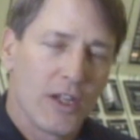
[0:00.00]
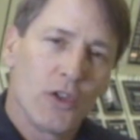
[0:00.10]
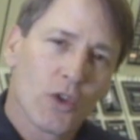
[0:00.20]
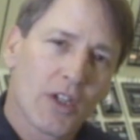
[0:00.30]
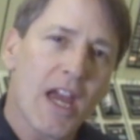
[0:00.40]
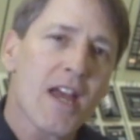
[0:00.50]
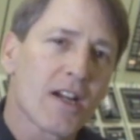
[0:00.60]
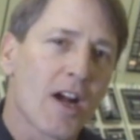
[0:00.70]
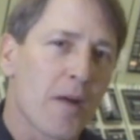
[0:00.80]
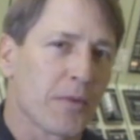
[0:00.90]
You can
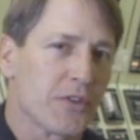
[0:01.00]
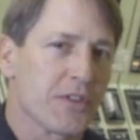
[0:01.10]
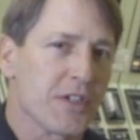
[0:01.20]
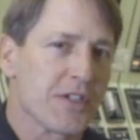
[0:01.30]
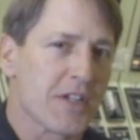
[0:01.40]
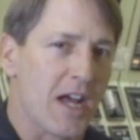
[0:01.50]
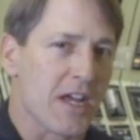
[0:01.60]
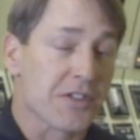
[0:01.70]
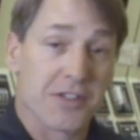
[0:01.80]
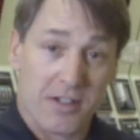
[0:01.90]
accomplish these
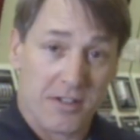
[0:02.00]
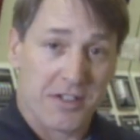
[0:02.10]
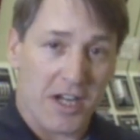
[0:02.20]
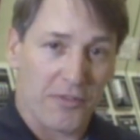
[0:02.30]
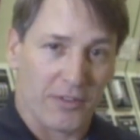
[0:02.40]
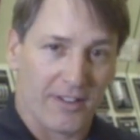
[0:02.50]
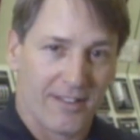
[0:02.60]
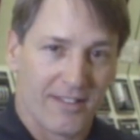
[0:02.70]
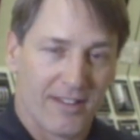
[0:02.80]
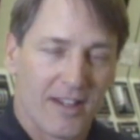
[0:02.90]
tasks safely
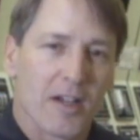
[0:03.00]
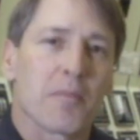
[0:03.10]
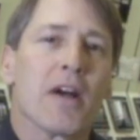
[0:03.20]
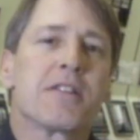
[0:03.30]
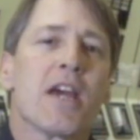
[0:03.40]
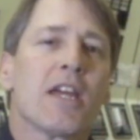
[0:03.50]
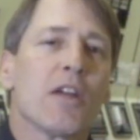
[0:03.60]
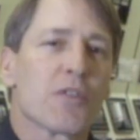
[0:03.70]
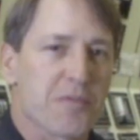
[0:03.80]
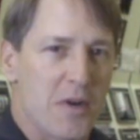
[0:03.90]
by taking
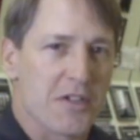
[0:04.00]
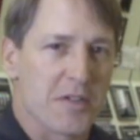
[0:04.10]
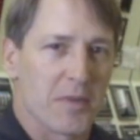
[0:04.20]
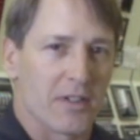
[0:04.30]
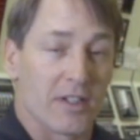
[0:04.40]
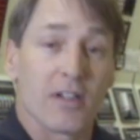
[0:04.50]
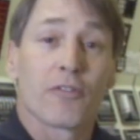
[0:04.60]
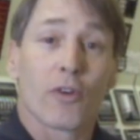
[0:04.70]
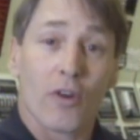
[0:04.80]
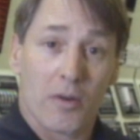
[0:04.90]
responsibility
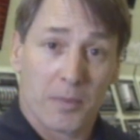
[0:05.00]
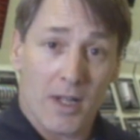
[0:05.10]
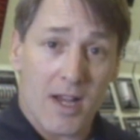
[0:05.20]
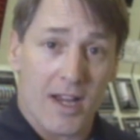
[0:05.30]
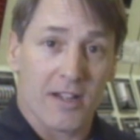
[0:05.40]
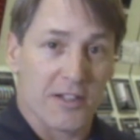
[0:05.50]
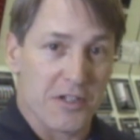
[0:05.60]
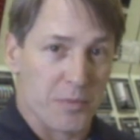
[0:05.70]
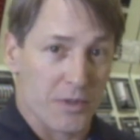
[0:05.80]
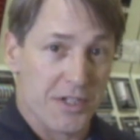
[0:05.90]
for applying these
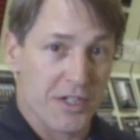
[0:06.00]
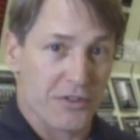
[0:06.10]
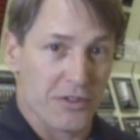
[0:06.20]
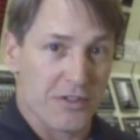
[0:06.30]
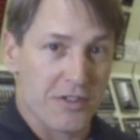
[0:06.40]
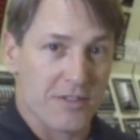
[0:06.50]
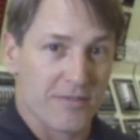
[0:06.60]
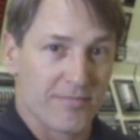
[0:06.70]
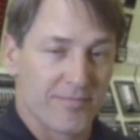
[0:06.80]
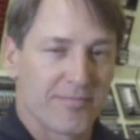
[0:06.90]
procedures.
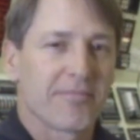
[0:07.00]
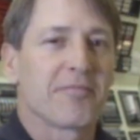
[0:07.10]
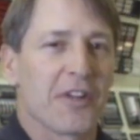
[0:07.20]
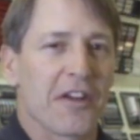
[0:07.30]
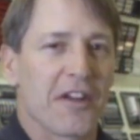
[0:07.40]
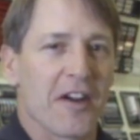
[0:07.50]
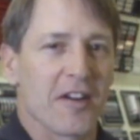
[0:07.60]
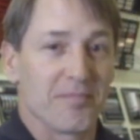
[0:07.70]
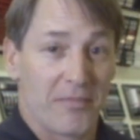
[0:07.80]
Take care.